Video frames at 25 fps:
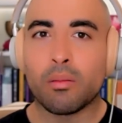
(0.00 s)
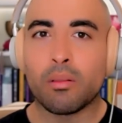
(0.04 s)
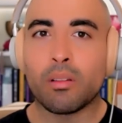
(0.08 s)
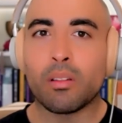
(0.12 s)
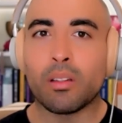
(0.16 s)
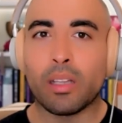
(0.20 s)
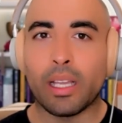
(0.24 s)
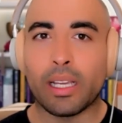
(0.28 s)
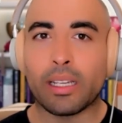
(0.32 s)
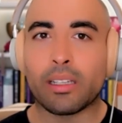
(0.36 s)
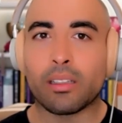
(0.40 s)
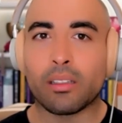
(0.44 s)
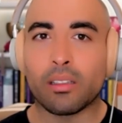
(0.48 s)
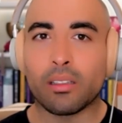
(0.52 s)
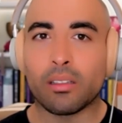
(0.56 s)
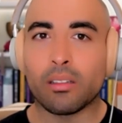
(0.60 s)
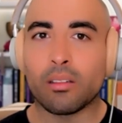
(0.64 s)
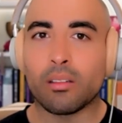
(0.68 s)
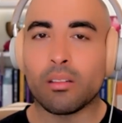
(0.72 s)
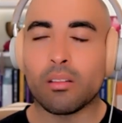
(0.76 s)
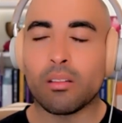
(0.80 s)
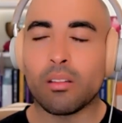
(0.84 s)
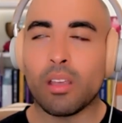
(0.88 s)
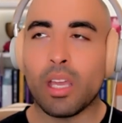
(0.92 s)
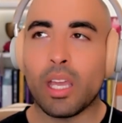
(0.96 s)
Like,
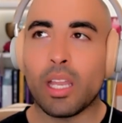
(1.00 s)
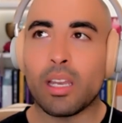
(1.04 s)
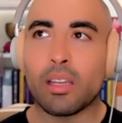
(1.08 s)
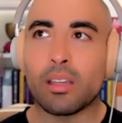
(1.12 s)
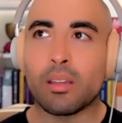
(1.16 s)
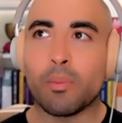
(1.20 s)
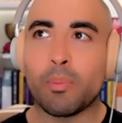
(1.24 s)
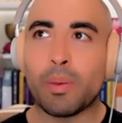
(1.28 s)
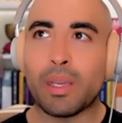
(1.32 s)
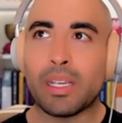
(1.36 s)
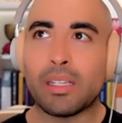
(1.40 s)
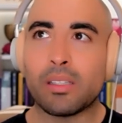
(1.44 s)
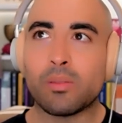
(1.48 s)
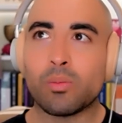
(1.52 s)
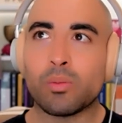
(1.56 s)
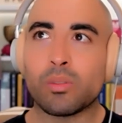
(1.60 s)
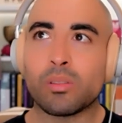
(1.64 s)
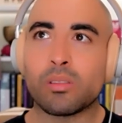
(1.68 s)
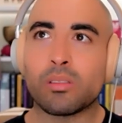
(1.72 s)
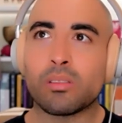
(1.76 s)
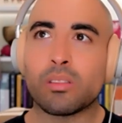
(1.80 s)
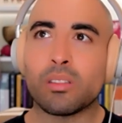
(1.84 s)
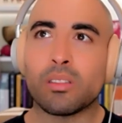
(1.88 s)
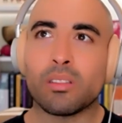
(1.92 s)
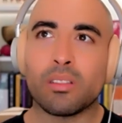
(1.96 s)
And the piece
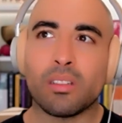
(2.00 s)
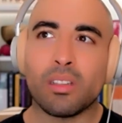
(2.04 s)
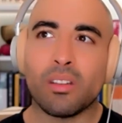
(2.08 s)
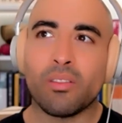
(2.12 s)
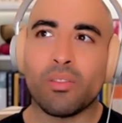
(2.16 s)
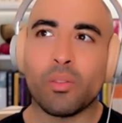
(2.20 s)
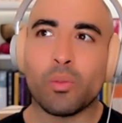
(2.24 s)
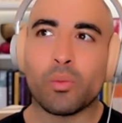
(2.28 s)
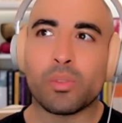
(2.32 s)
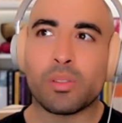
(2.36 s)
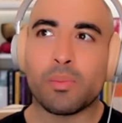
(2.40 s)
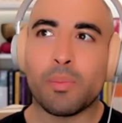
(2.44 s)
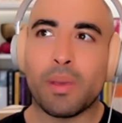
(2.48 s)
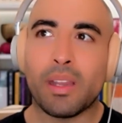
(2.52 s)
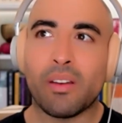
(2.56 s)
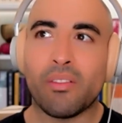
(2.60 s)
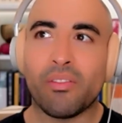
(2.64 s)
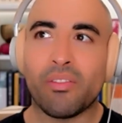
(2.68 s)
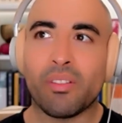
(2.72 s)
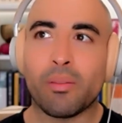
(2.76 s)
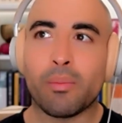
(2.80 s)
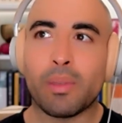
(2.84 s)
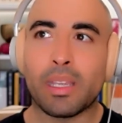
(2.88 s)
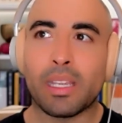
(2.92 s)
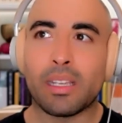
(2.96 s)
was that if it was meant
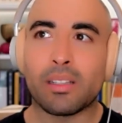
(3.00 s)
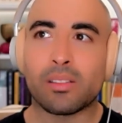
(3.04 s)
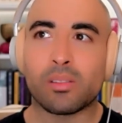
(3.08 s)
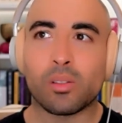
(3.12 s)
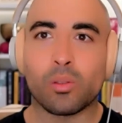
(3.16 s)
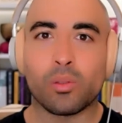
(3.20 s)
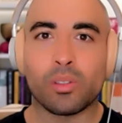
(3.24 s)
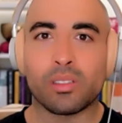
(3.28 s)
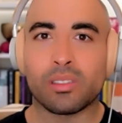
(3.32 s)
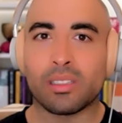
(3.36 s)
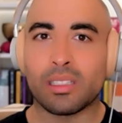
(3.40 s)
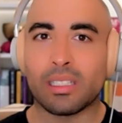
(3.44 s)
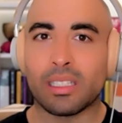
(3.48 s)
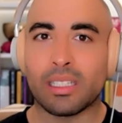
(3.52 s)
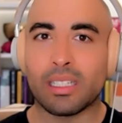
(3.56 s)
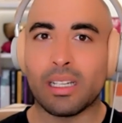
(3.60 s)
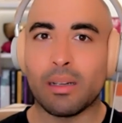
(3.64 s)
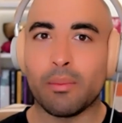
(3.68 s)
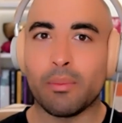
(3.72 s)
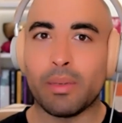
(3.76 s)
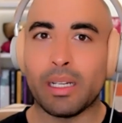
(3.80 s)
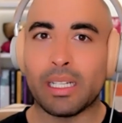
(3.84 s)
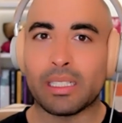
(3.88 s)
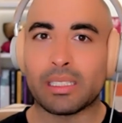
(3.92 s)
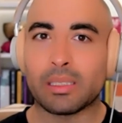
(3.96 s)
for me, it's always going to come
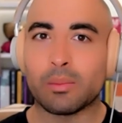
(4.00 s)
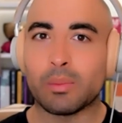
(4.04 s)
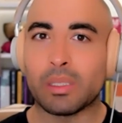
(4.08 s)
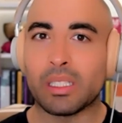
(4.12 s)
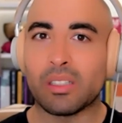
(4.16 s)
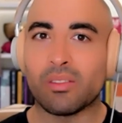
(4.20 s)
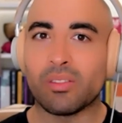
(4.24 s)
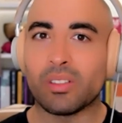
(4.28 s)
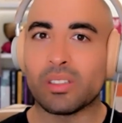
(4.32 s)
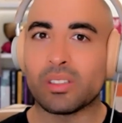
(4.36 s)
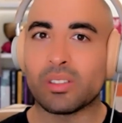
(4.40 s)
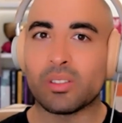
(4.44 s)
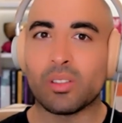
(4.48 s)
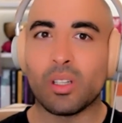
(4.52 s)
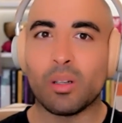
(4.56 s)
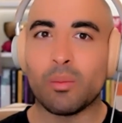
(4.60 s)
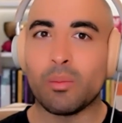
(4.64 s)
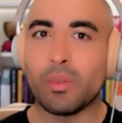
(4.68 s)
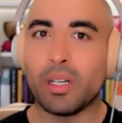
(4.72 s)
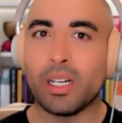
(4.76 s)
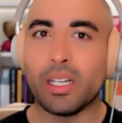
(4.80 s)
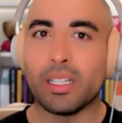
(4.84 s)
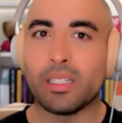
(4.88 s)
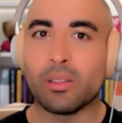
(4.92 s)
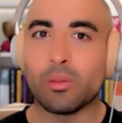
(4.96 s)
back to me. If it's not
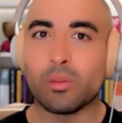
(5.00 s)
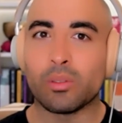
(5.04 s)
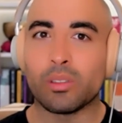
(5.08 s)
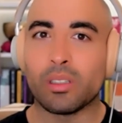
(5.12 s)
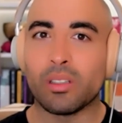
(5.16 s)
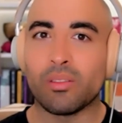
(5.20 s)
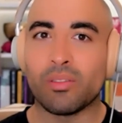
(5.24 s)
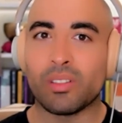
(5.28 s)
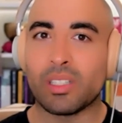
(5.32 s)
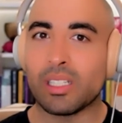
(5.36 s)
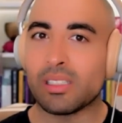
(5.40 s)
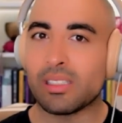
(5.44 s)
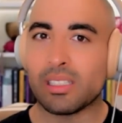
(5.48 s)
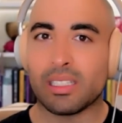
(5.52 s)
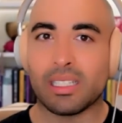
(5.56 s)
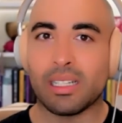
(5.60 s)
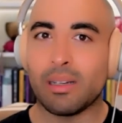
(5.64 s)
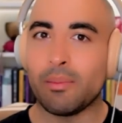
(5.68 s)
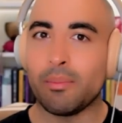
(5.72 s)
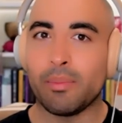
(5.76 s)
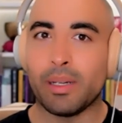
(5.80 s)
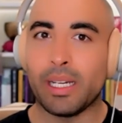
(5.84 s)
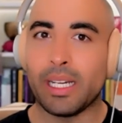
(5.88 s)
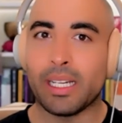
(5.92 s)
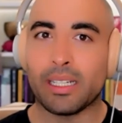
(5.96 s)
mine, if it doesn't
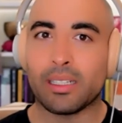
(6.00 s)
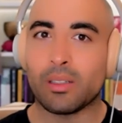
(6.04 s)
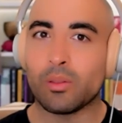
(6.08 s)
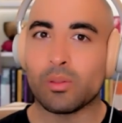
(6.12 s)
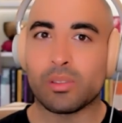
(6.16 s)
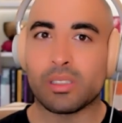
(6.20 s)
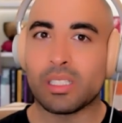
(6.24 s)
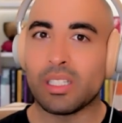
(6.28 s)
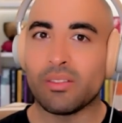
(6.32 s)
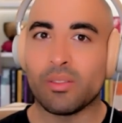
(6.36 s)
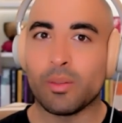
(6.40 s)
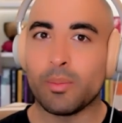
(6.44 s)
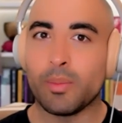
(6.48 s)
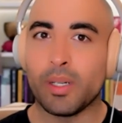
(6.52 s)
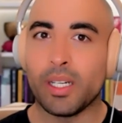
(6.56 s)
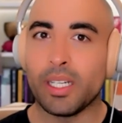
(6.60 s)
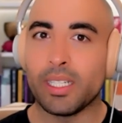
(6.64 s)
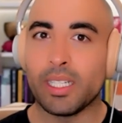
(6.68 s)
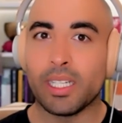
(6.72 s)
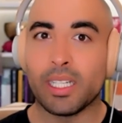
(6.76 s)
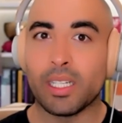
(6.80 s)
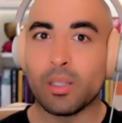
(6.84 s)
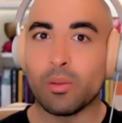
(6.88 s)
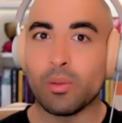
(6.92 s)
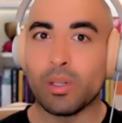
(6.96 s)
come back, it was never mine
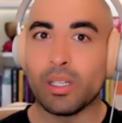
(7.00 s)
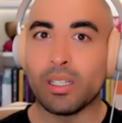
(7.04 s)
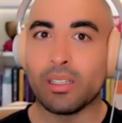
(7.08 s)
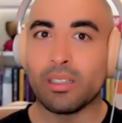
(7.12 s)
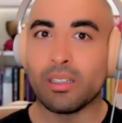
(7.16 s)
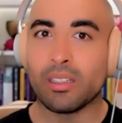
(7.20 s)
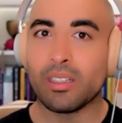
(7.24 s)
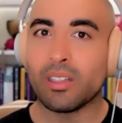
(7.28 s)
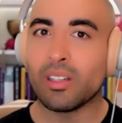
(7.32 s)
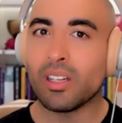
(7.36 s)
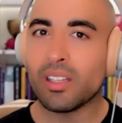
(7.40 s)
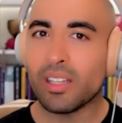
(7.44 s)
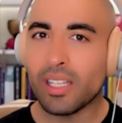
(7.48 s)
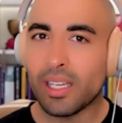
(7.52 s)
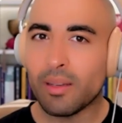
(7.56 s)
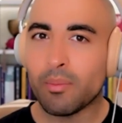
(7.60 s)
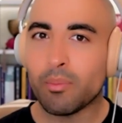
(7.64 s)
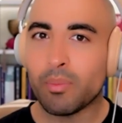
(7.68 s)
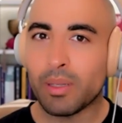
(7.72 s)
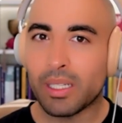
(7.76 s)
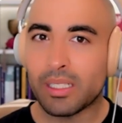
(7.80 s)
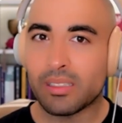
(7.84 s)
anyway. You know that piece?